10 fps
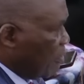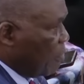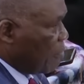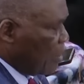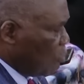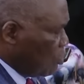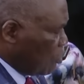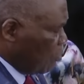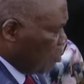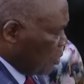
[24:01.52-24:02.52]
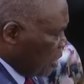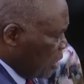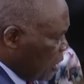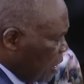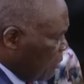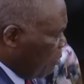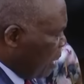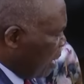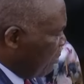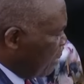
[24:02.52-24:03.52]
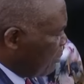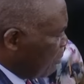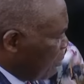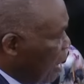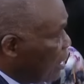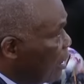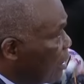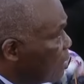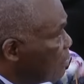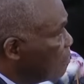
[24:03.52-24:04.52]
of the Rules of Procedure of Parliament of Uganda,